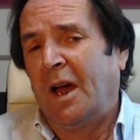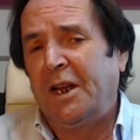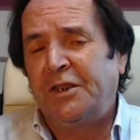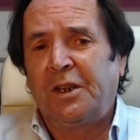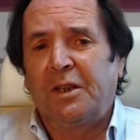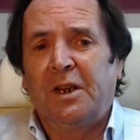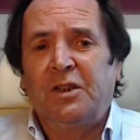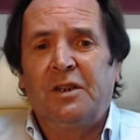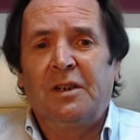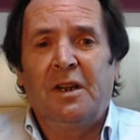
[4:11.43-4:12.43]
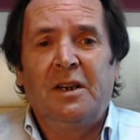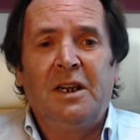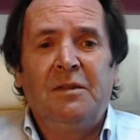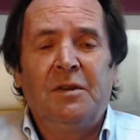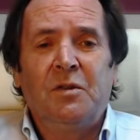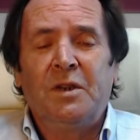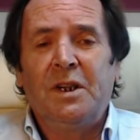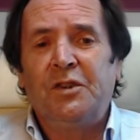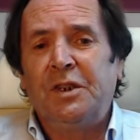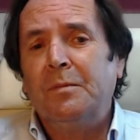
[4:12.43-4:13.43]
isolation, and even
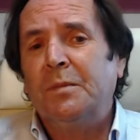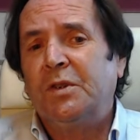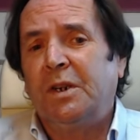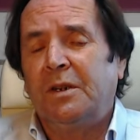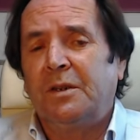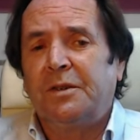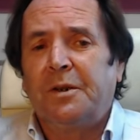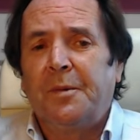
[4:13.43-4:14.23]
regime change.